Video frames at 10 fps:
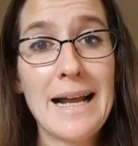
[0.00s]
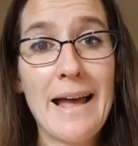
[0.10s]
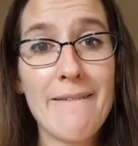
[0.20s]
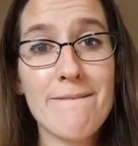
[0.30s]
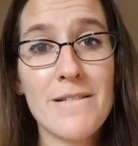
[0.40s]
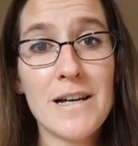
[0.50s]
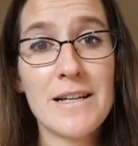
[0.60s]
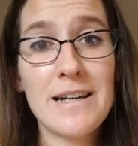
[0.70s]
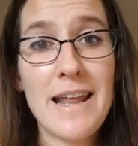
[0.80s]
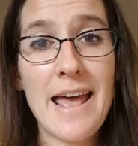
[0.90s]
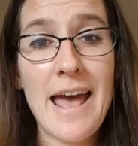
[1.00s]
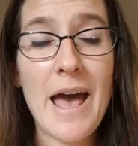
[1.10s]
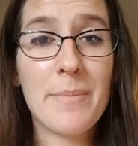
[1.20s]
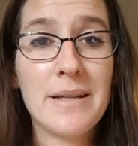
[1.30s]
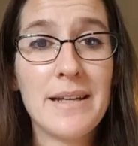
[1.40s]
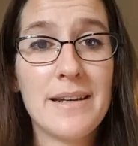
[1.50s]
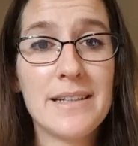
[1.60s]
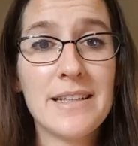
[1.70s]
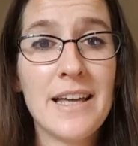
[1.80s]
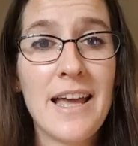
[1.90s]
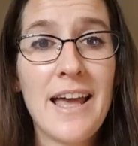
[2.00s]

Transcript: Have fun. Happy knitting.